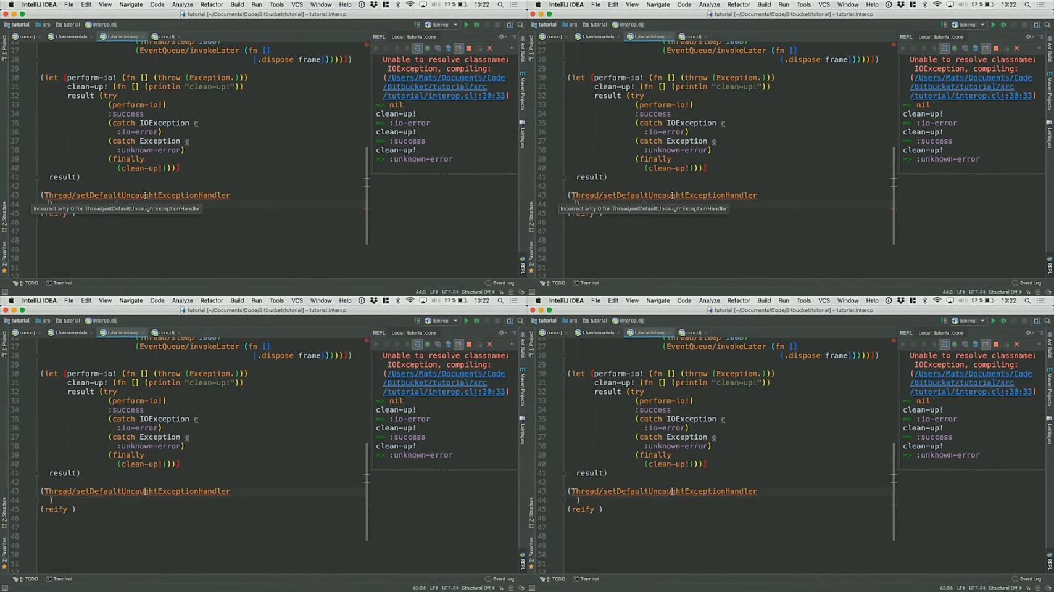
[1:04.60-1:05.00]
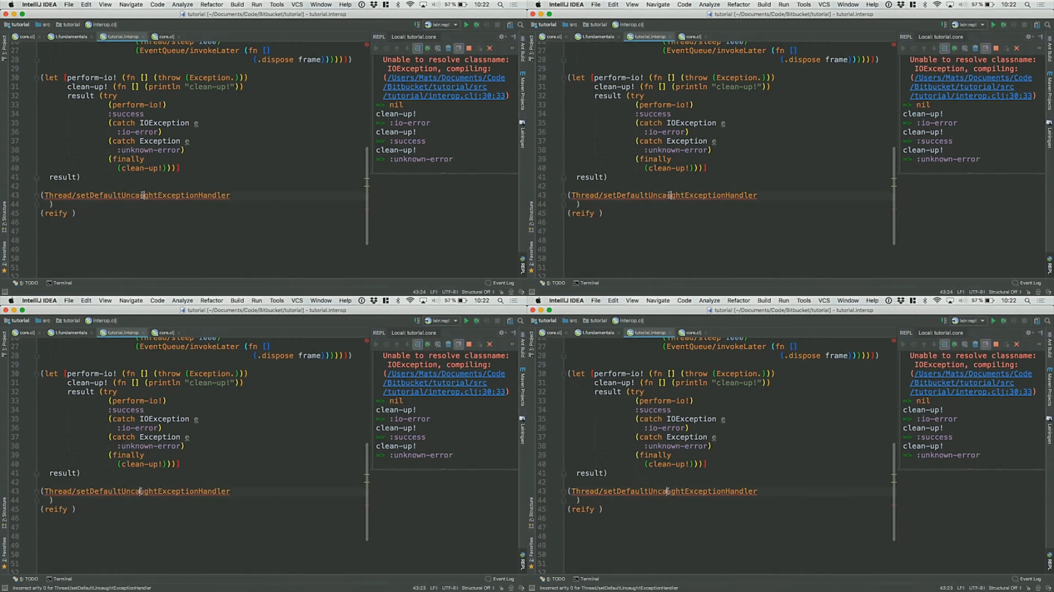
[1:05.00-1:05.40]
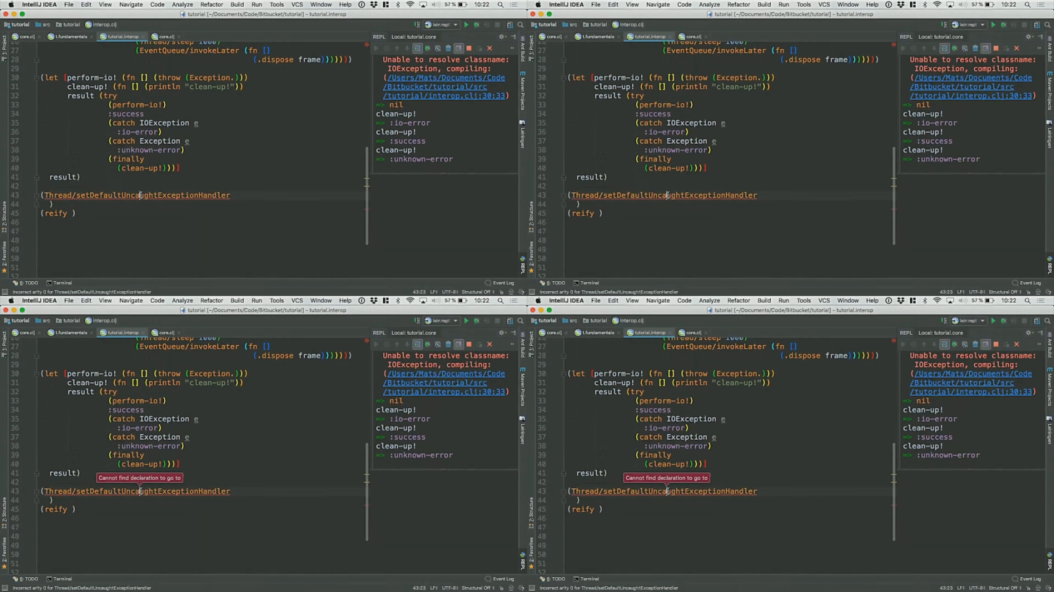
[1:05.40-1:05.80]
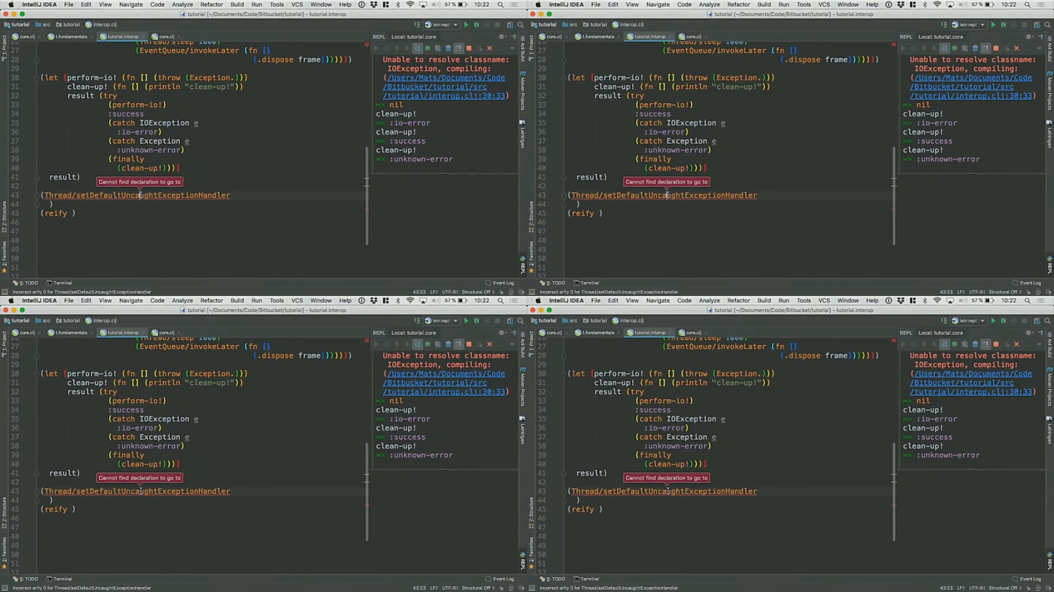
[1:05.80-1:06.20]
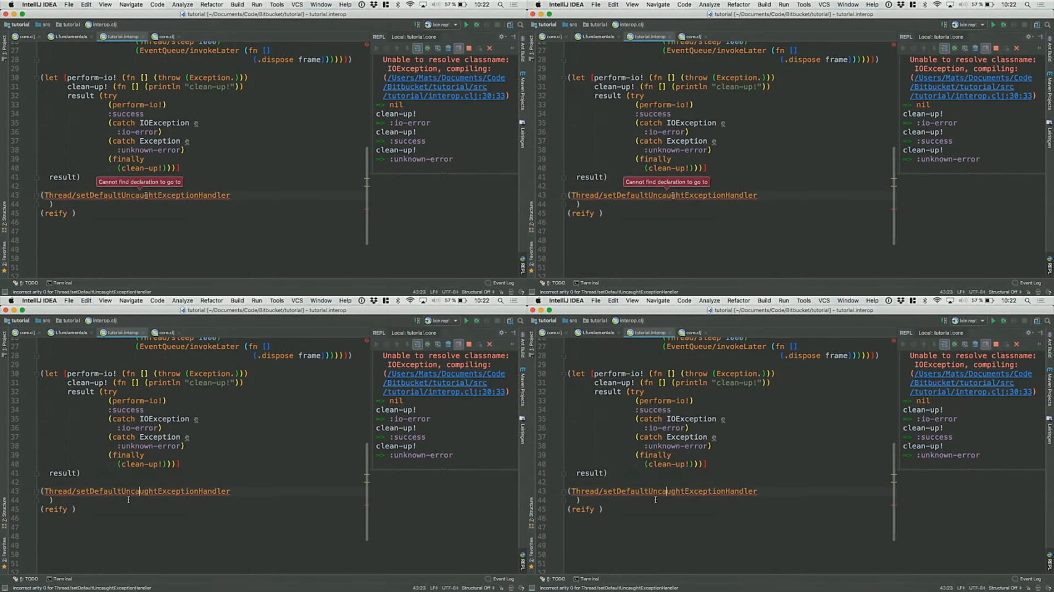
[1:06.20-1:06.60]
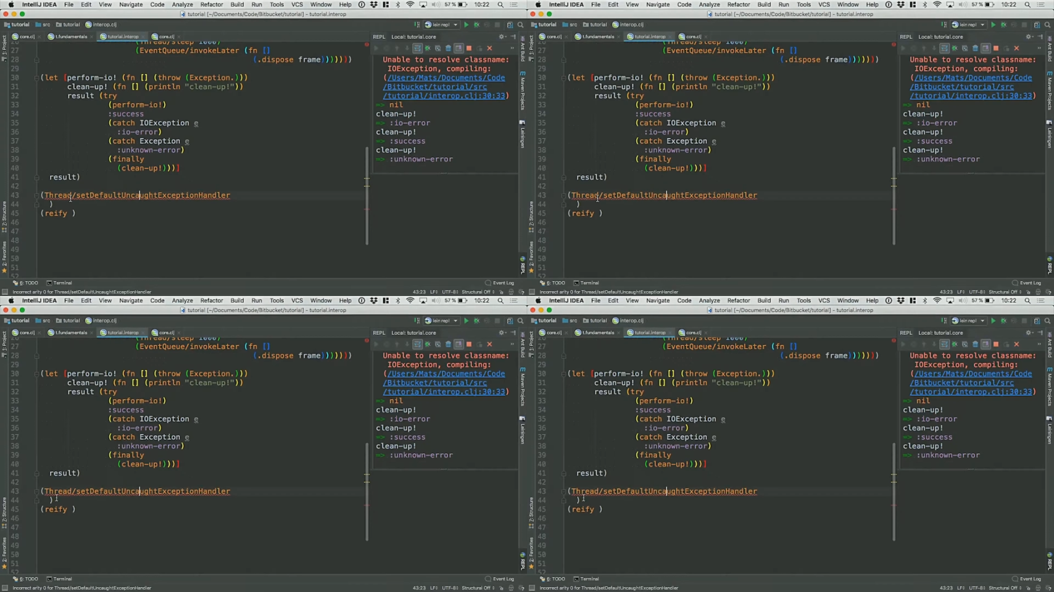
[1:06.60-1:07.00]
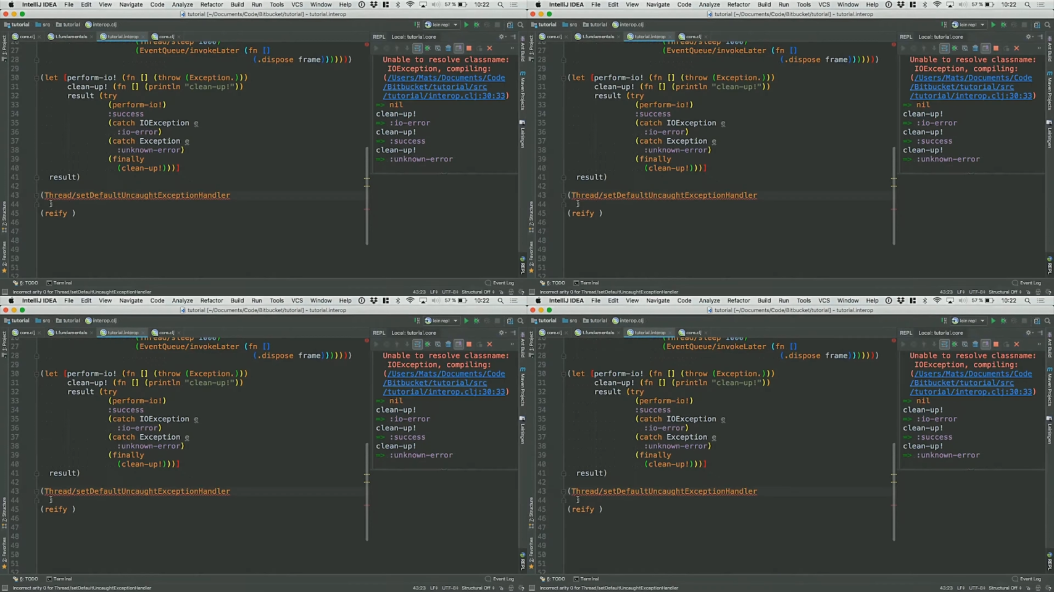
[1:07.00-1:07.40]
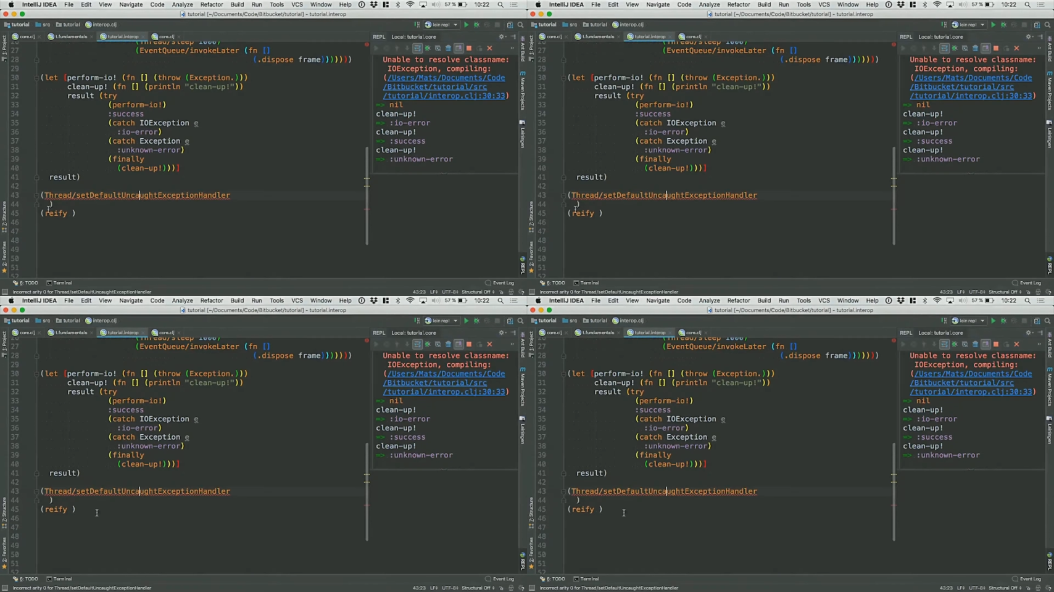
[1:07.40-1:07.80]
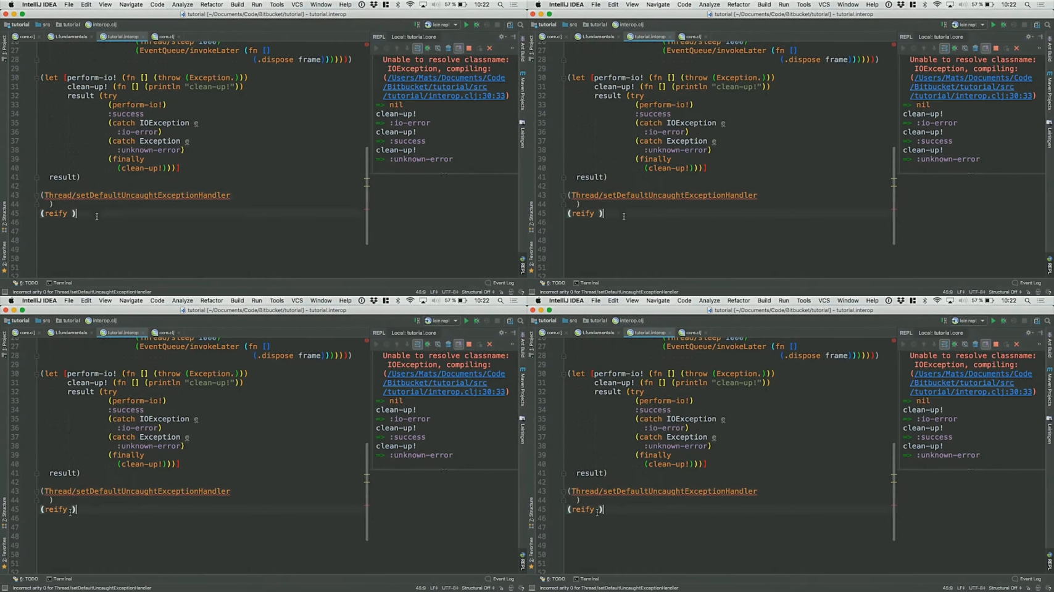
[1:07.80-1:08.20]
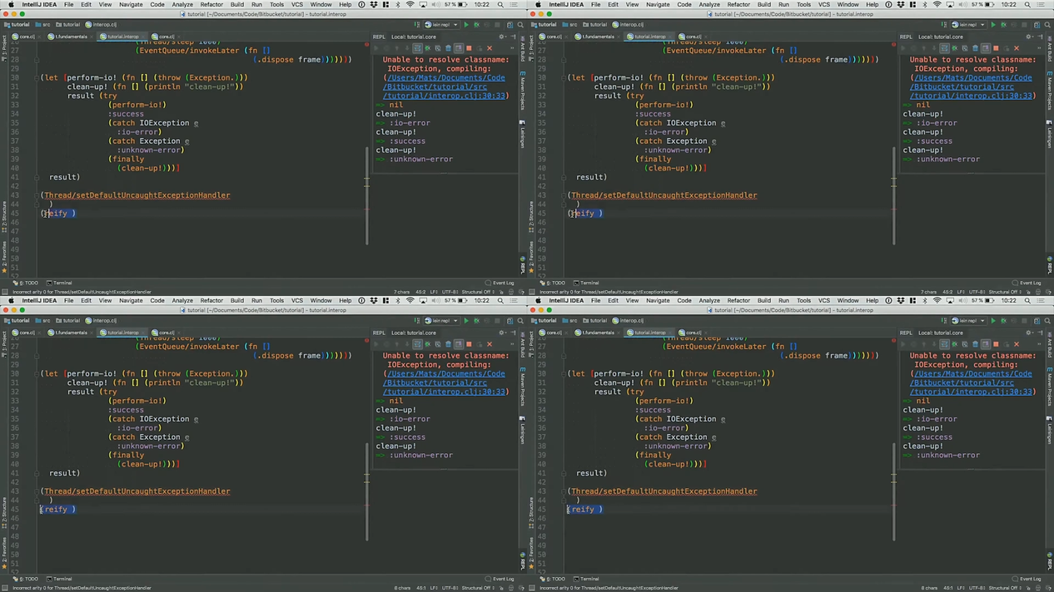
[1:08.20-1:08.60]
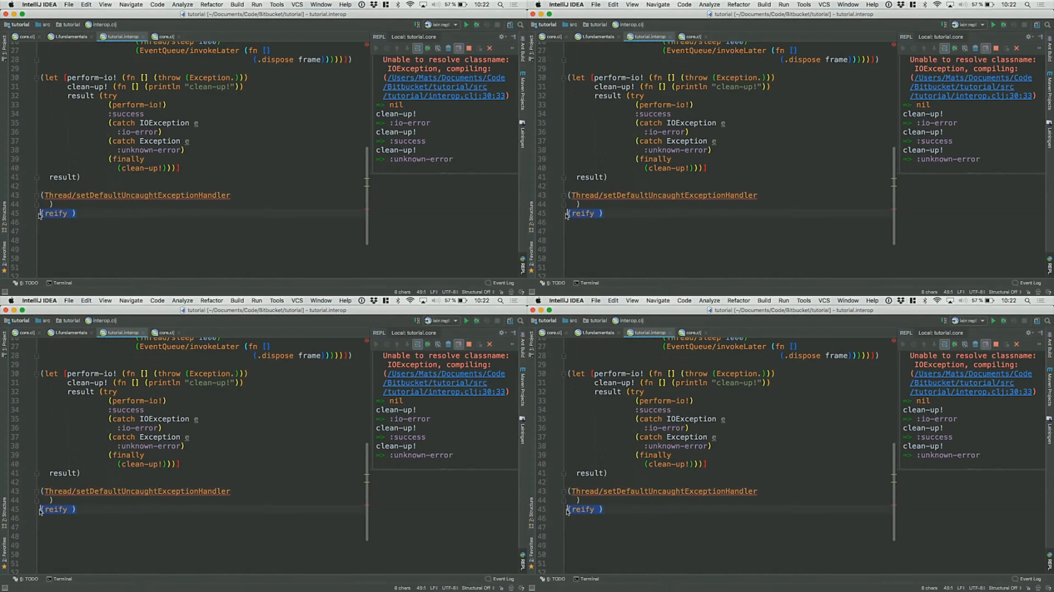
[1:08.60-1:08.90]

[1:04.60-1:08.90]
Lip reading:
[unreadable: no face in view]